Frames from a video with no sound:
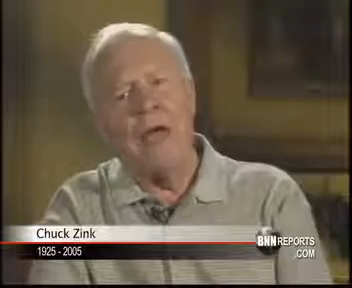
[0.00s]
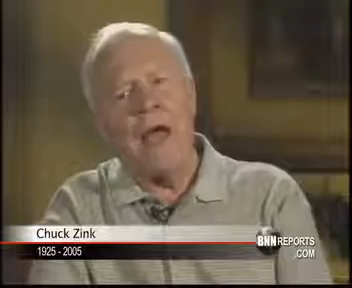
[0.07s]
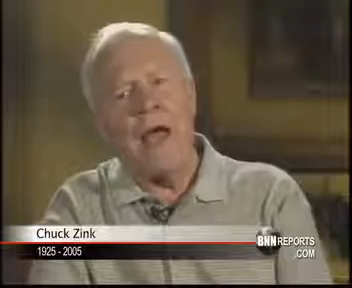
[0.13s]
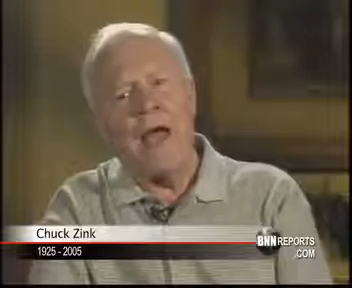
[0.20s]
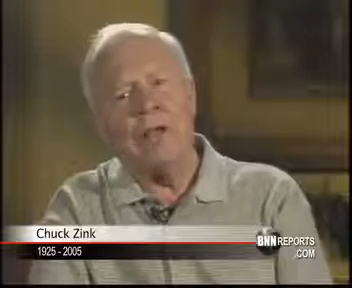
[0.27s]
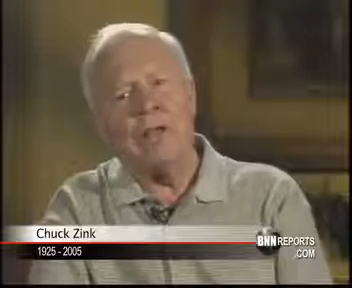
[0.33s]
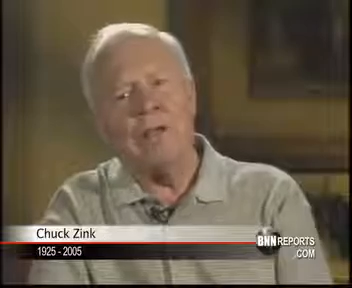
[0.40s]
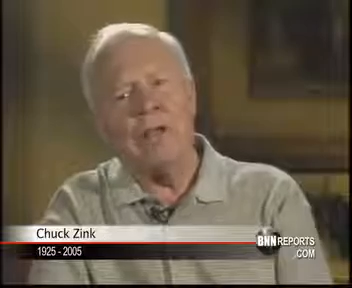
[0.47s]

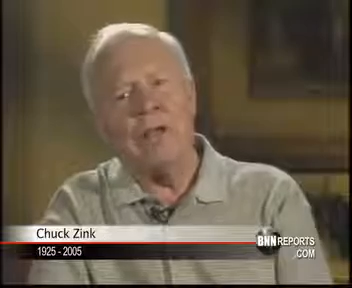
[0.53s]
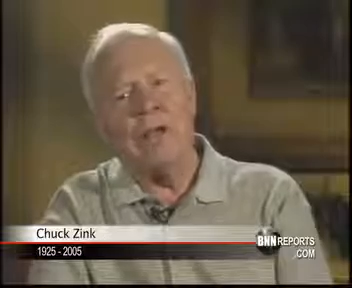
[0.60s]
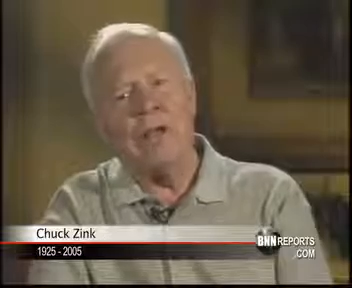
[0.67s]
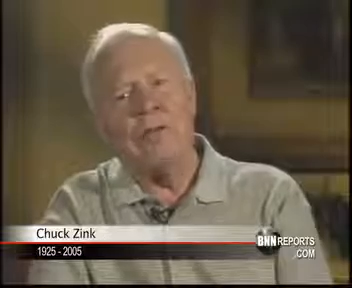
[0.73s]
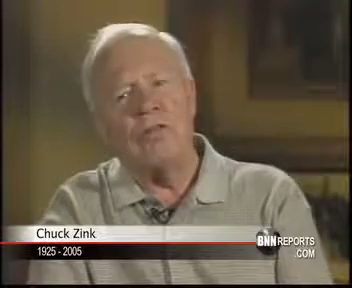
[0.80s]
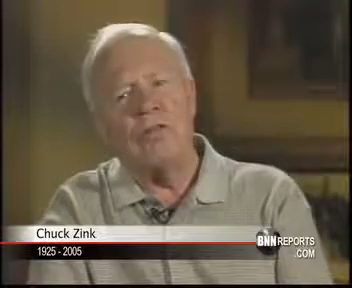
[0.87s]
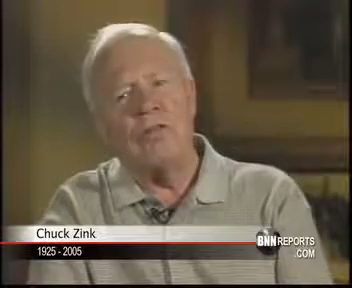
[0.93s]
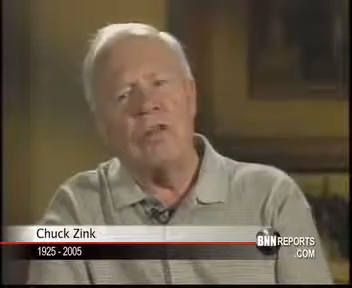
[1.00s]
ask the
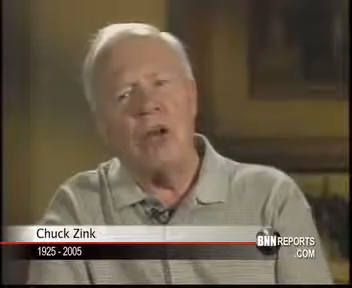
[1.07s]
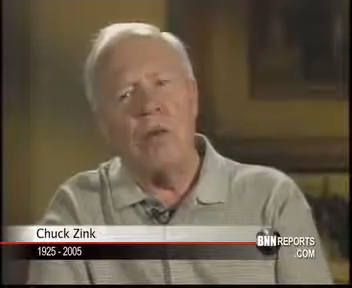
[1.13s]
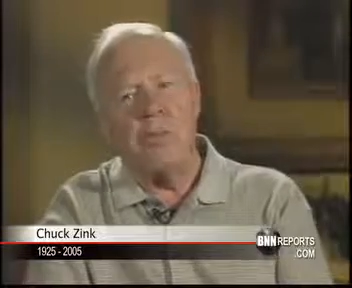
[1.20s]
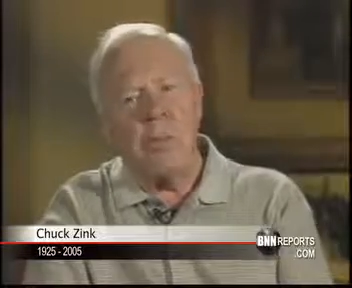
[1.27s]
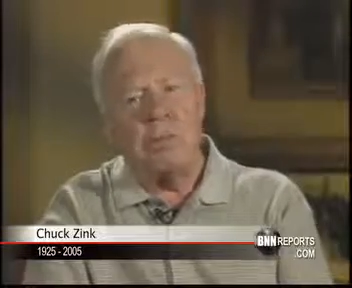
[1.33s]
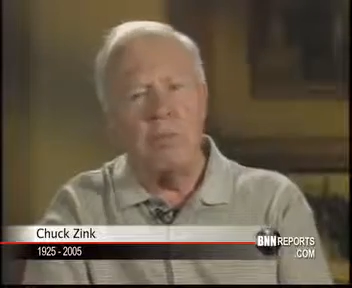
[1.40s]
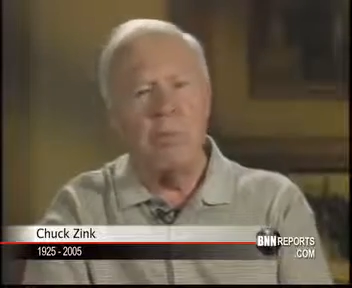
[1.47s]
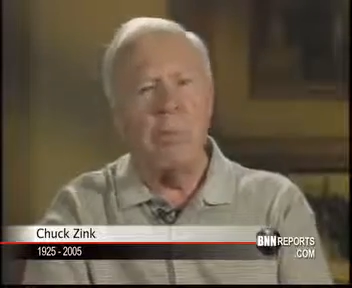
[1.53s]
kids to
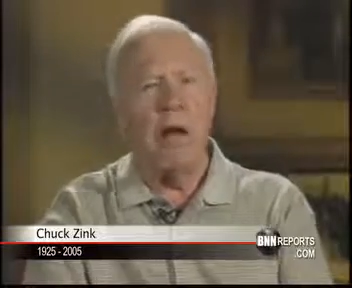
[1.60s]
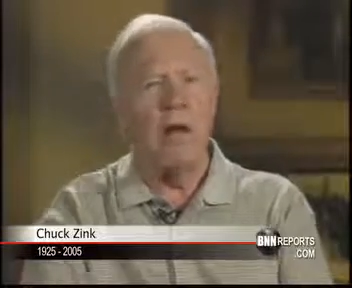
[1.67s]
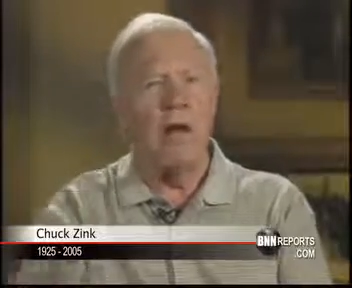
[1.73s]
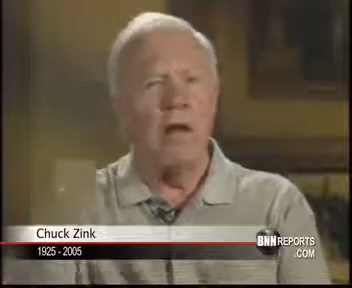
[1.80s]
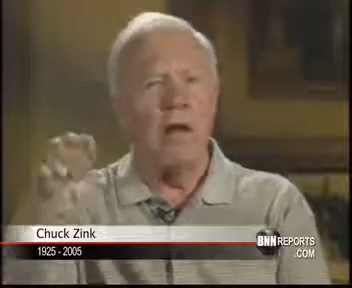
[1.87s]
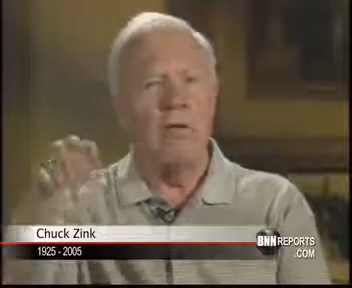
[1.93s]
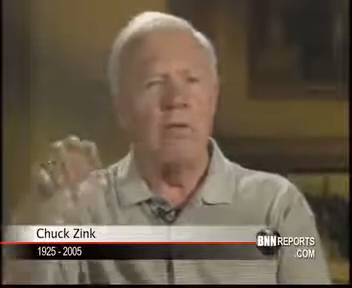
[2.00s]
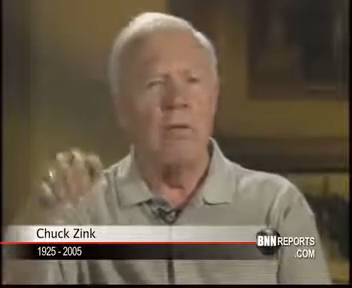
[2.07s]
come up to my
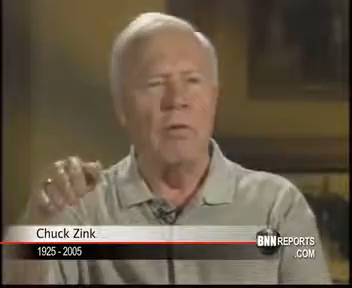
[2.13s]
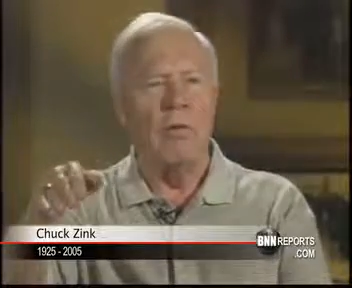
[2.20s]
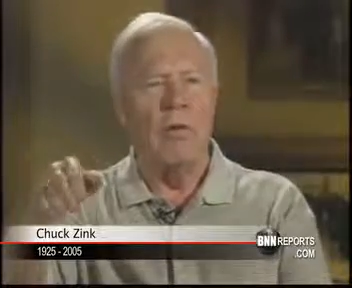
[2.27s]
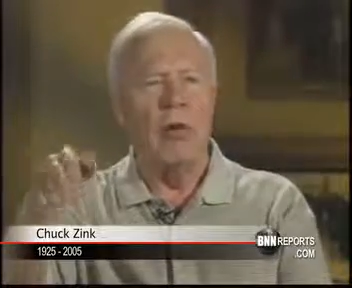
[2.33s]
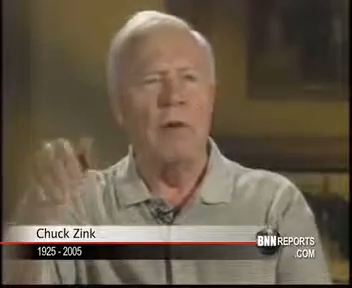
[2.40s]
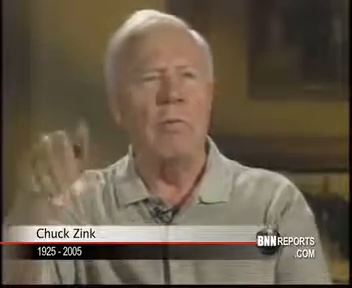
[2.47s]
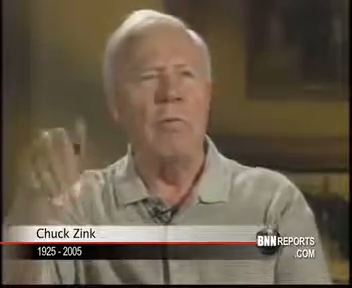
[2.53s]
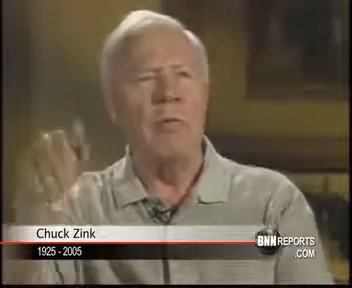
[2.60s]
level,
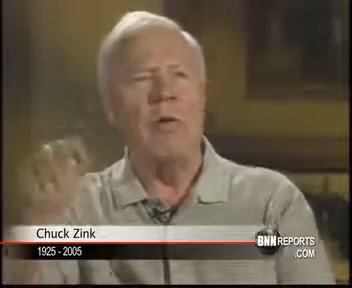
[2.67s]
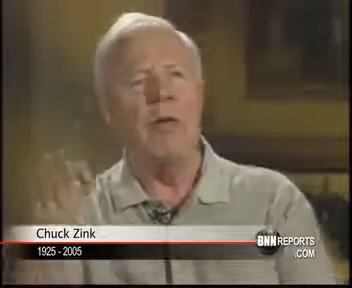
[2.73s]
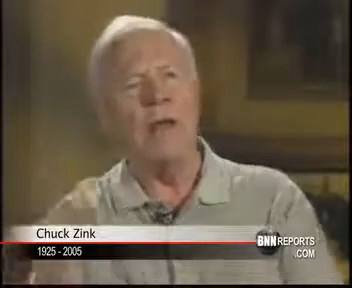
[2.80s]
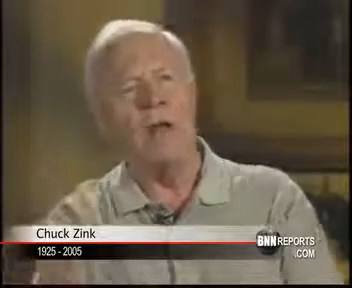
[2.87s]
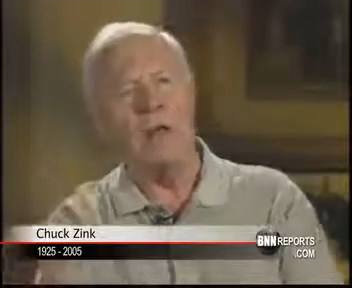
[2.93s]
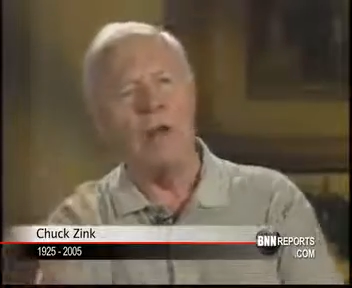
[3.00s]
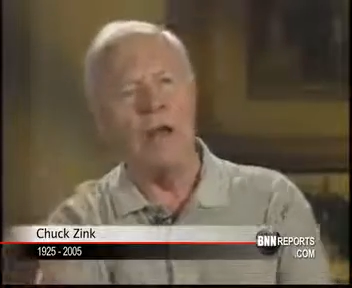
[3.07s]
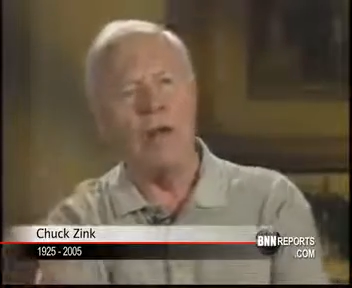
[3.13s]
not me
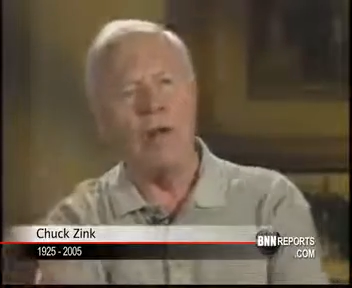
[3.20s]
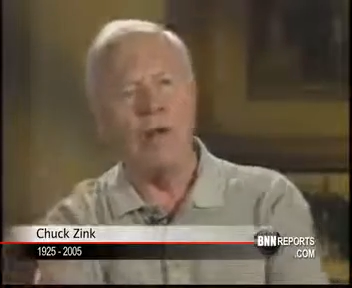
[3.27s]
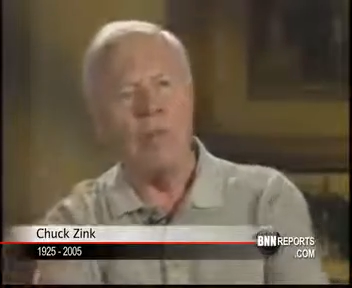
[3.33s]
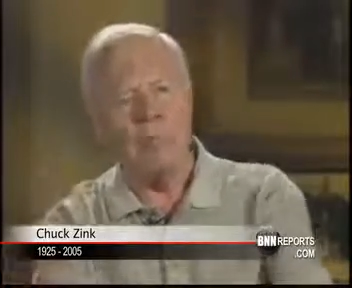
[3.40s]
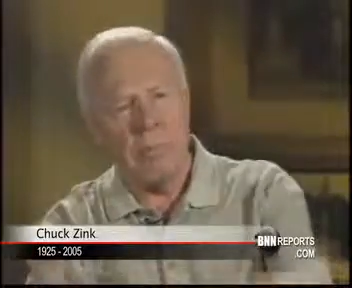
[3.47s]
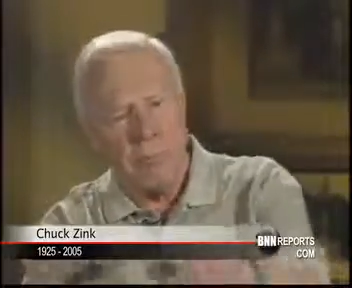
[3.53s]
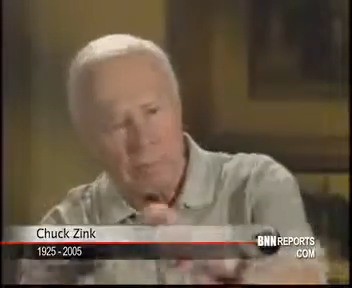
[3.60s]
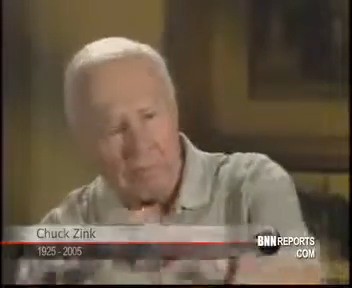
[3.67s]
getting down on
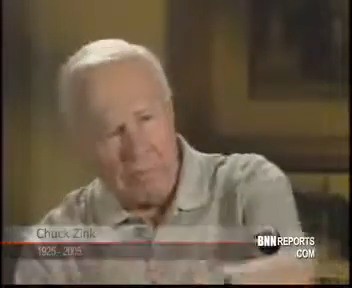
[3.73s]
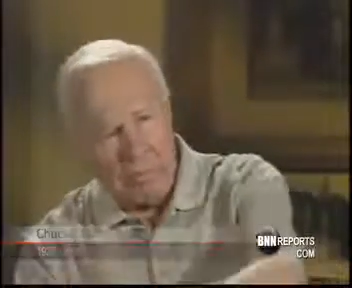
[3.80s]
them.